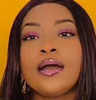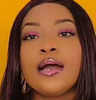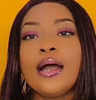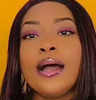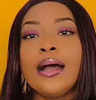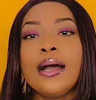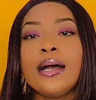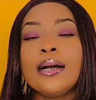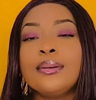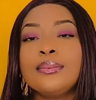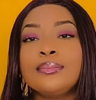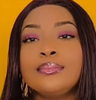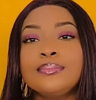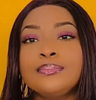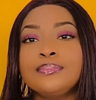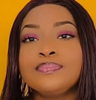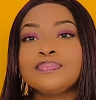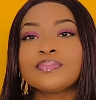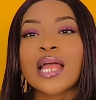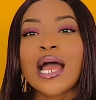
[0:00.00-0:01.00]

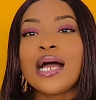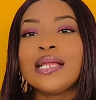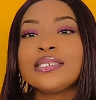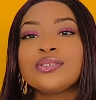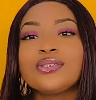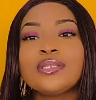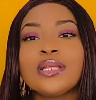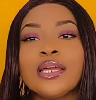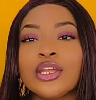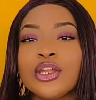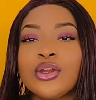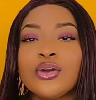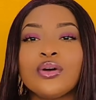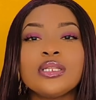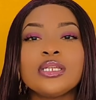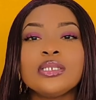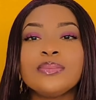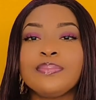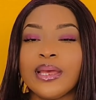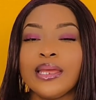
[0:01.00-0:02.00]
handle a girl
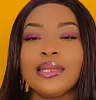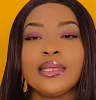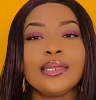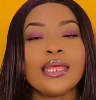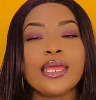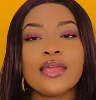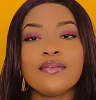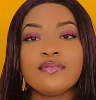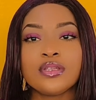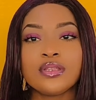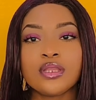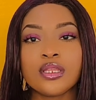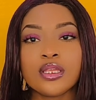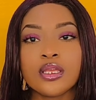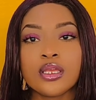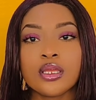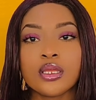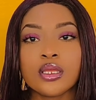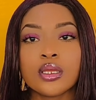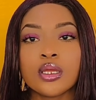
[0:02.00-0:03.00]
in bed and
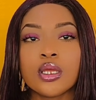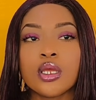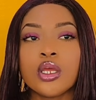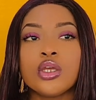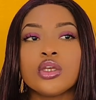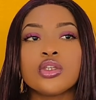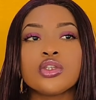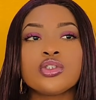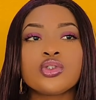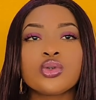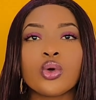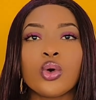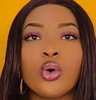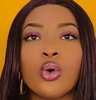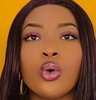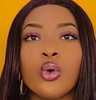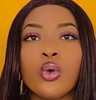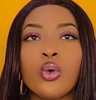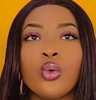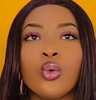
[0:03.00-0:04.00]
everything.
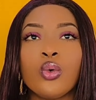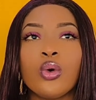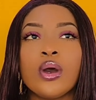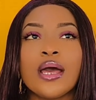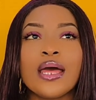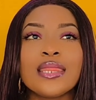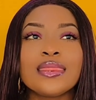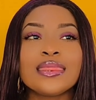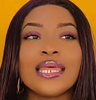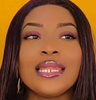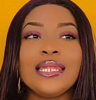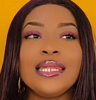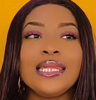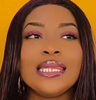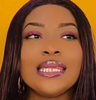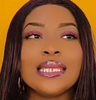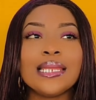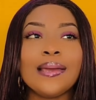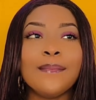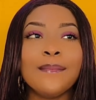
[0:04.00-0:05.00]
So
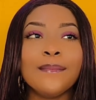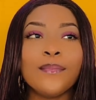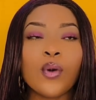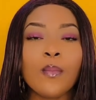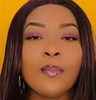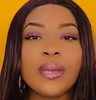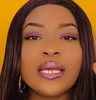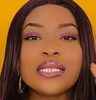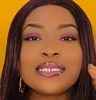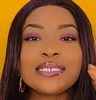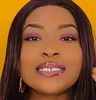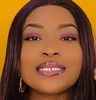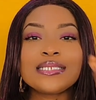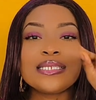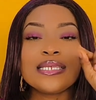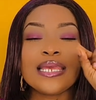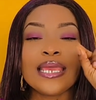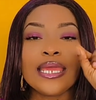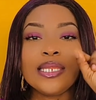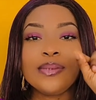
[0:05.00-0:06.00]
the moment you
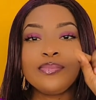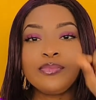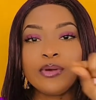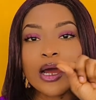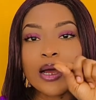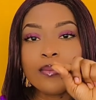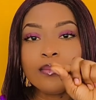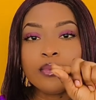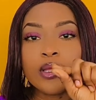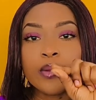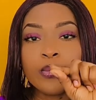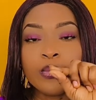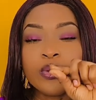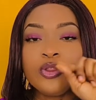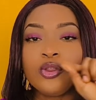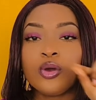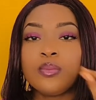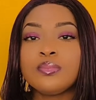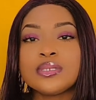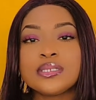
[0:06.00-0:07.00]
see any problem
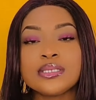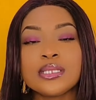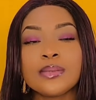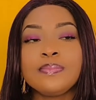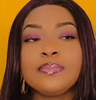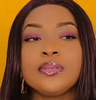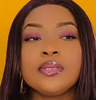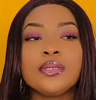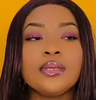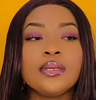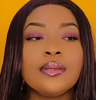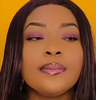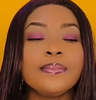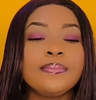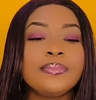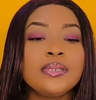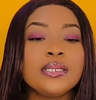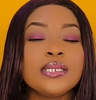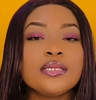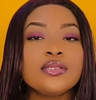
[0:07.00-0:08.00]
with your Mr. P,
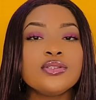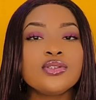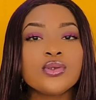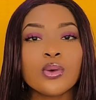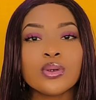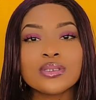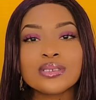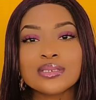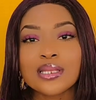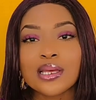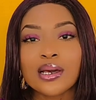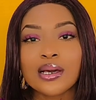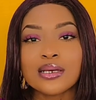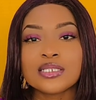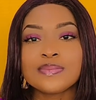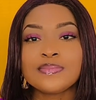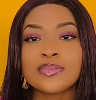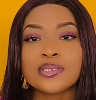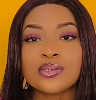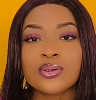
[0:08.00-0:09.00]
please go to the
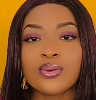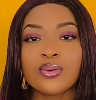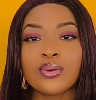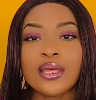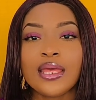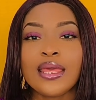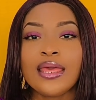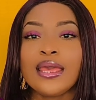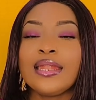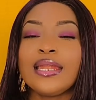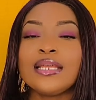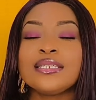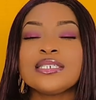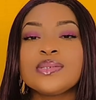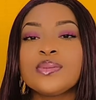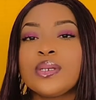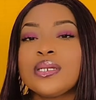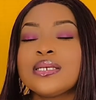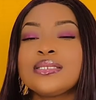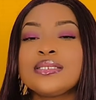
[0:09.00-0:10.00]
hospital. And I just
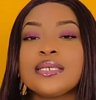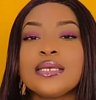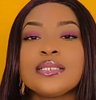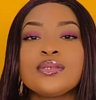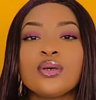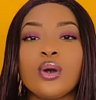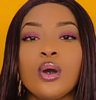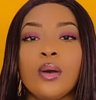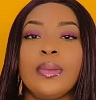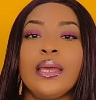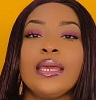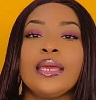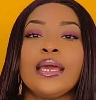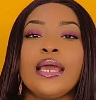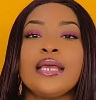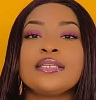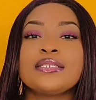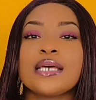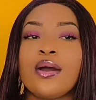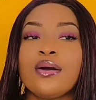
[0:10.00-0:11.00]
want to say to all my
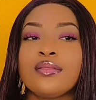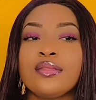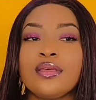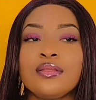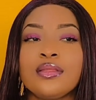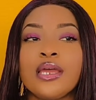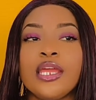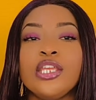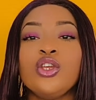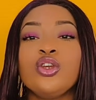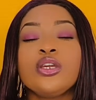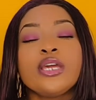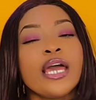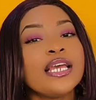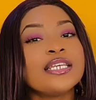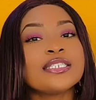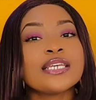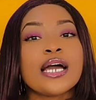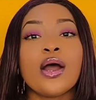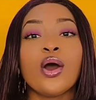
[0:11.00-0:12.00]
guys out there that you
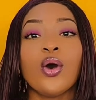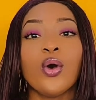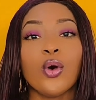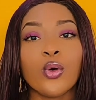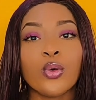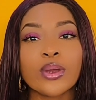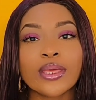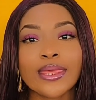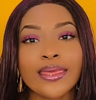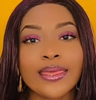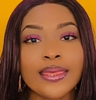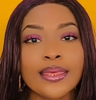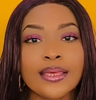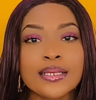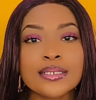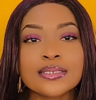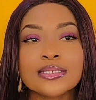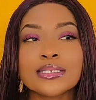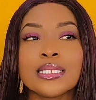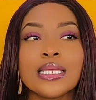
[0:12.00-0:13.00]
guys are all
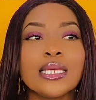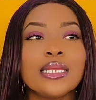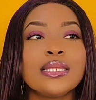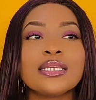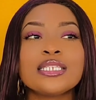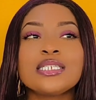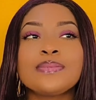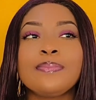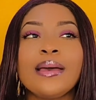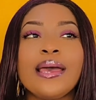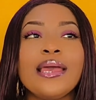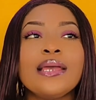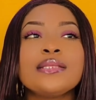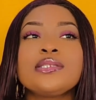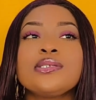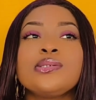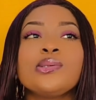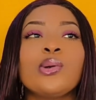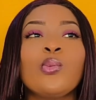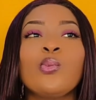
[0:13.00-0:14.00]
kings,
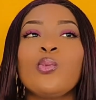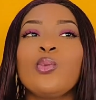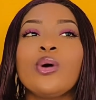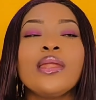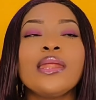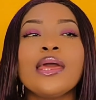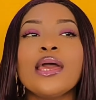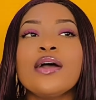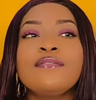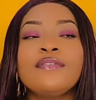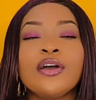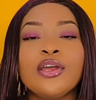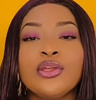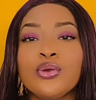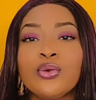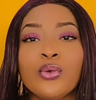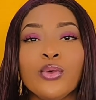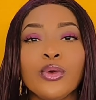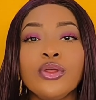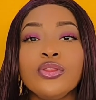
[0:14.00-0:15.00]
despite your whatever
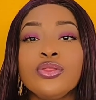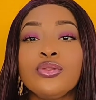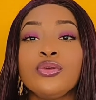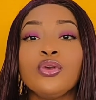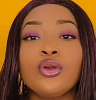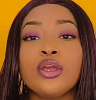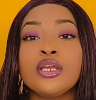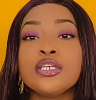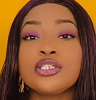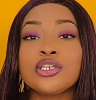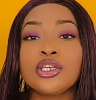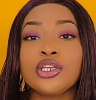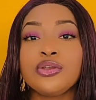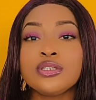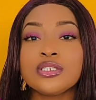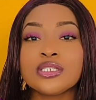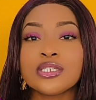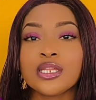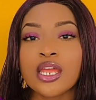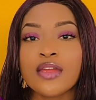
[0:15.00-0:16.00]
you're going through, your
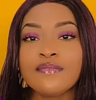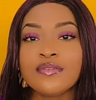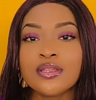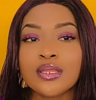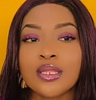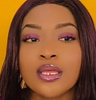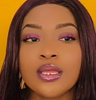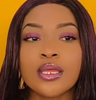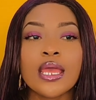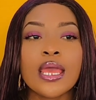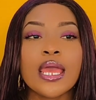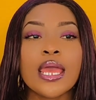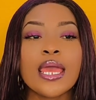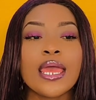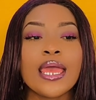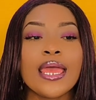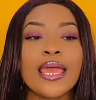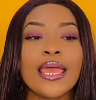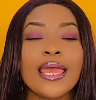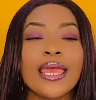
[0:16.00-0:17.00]
insecurities and everything.
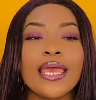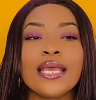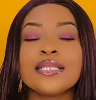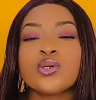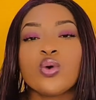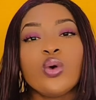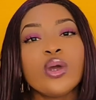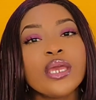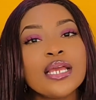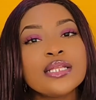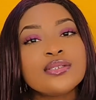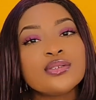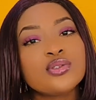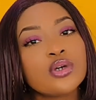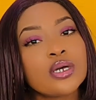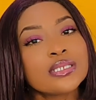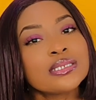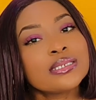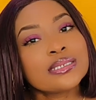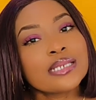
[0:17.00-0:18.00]
It's okay to
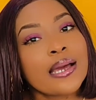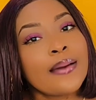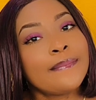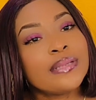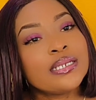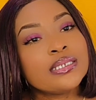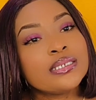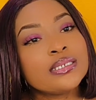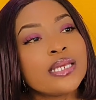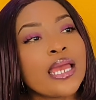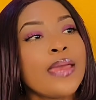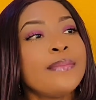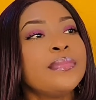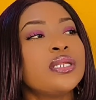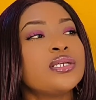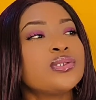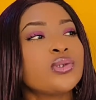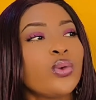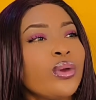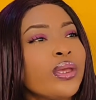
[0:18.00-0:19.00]
talk to somebody. I mean,
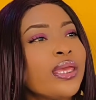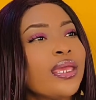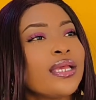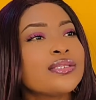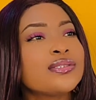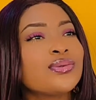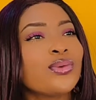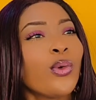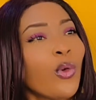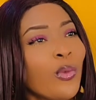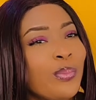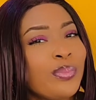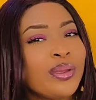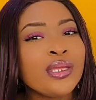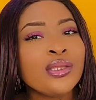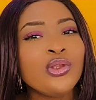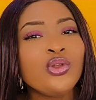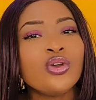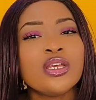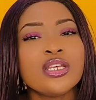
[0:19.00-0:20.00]
it's okay to
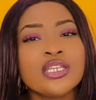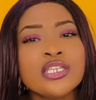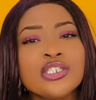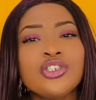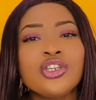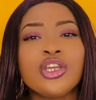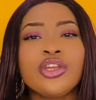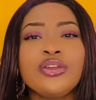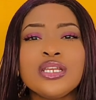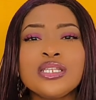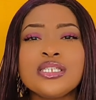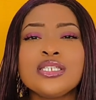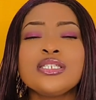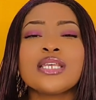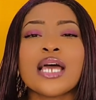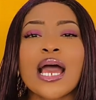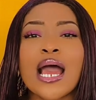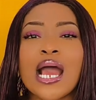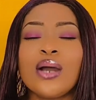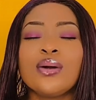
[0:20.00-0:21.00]
open your insecurities
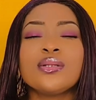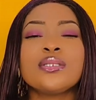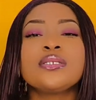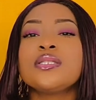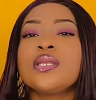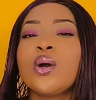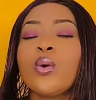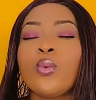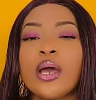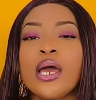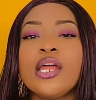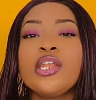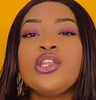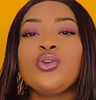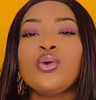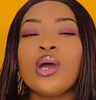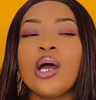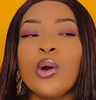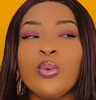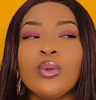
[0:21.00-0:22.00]
out to the one
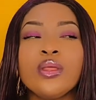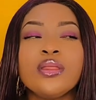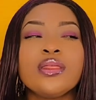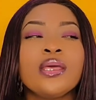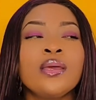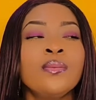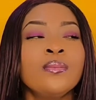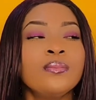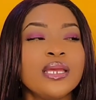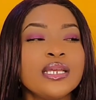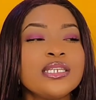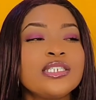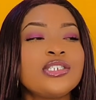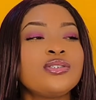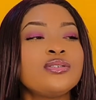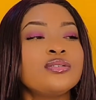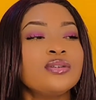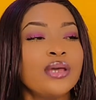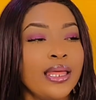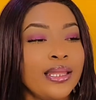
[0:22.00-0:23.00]
you are with. It makes
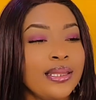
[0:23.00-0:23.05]
you a